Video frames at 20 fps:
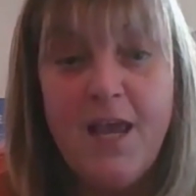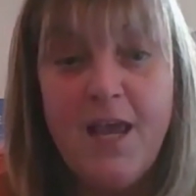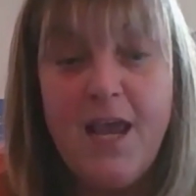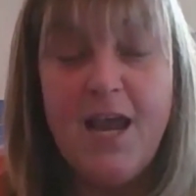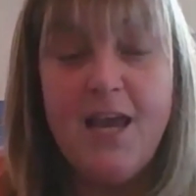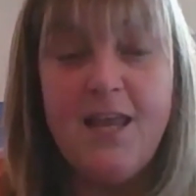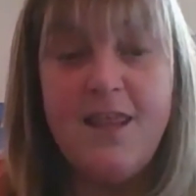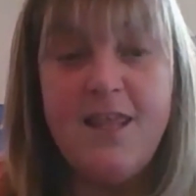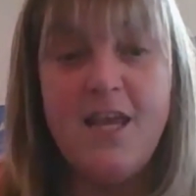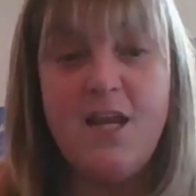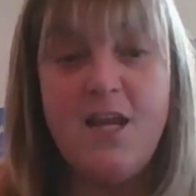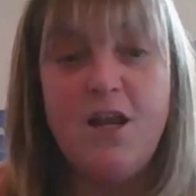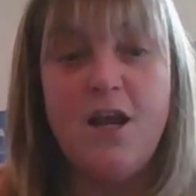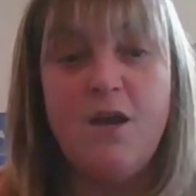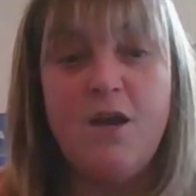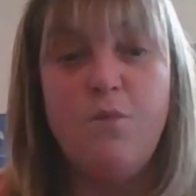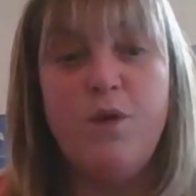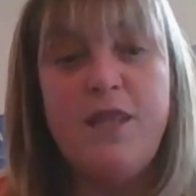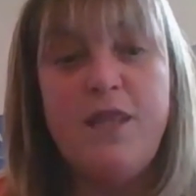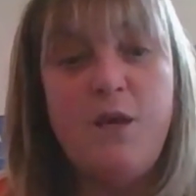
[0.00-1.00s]
And then
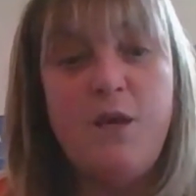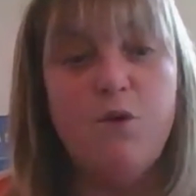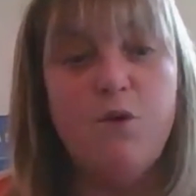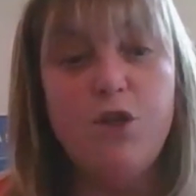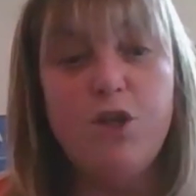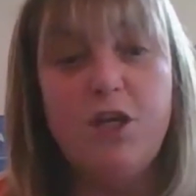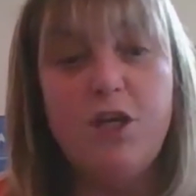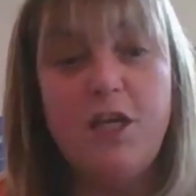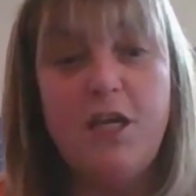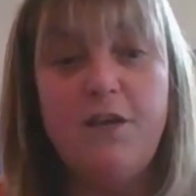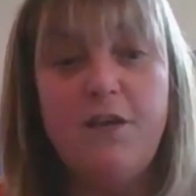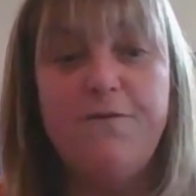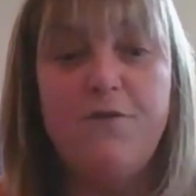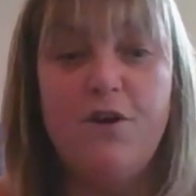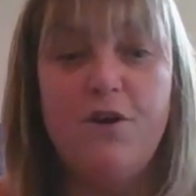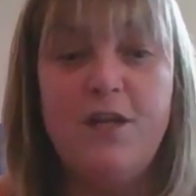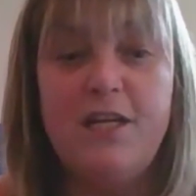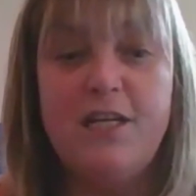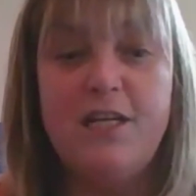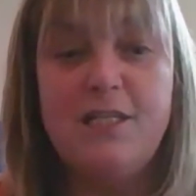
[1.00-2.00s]
when they were looking for
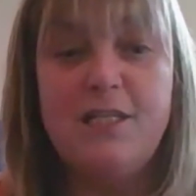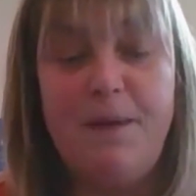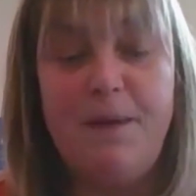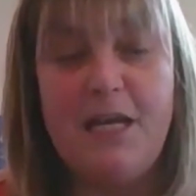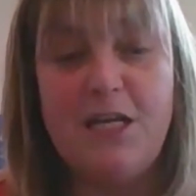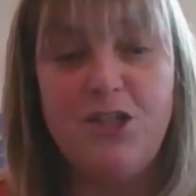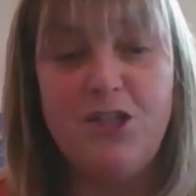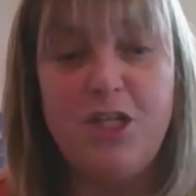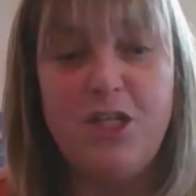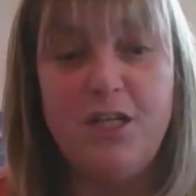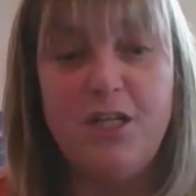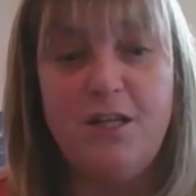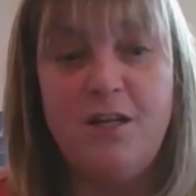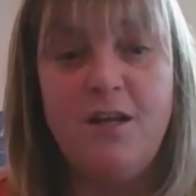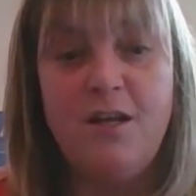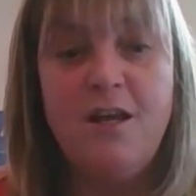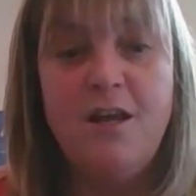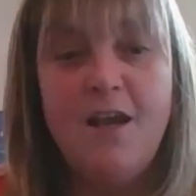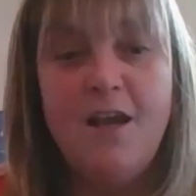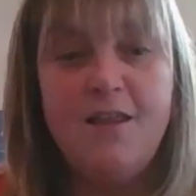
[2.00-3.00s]
an
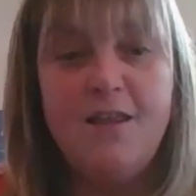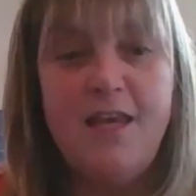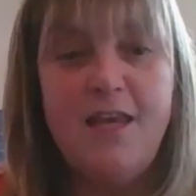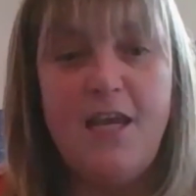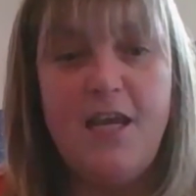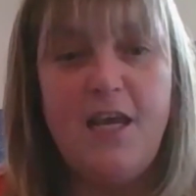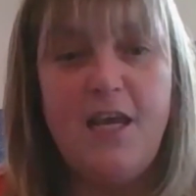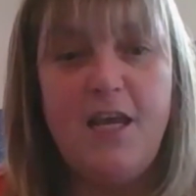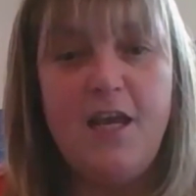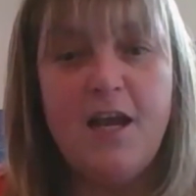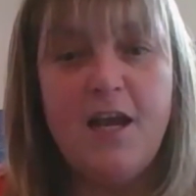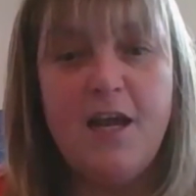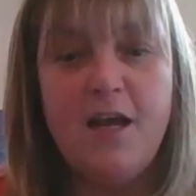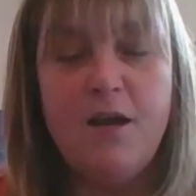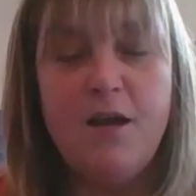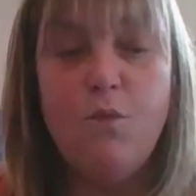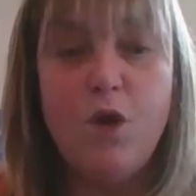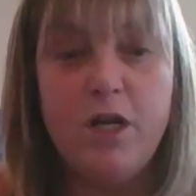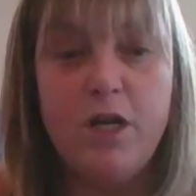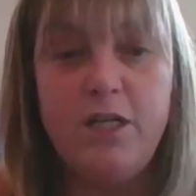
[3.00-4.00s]
expansion, they
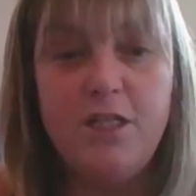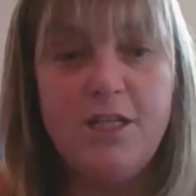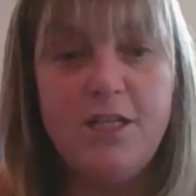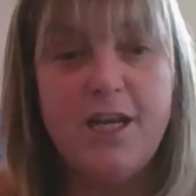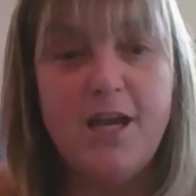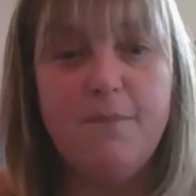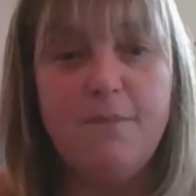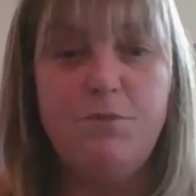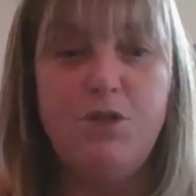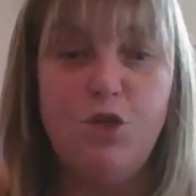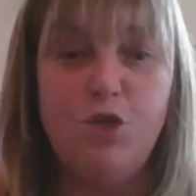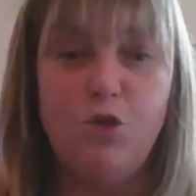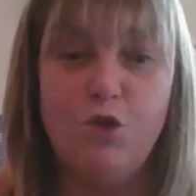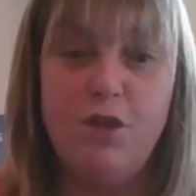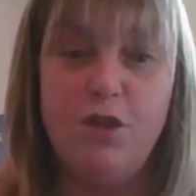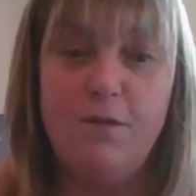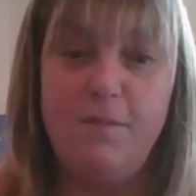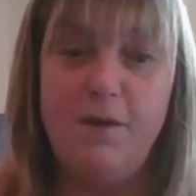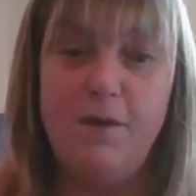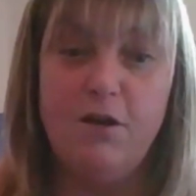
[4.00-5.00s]
wanted to come to North
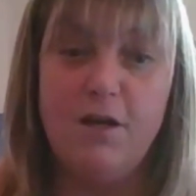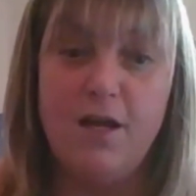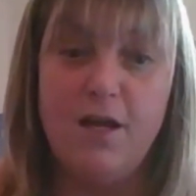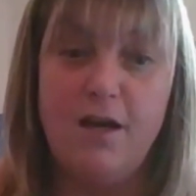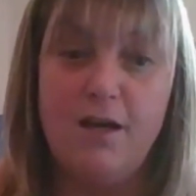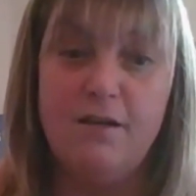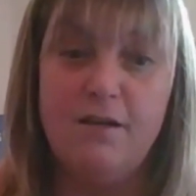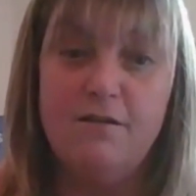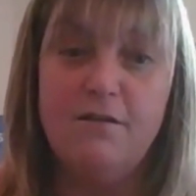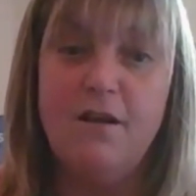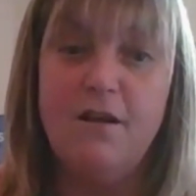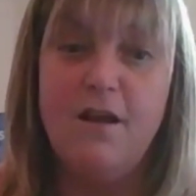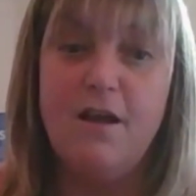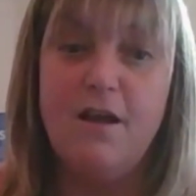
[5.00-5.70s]
America.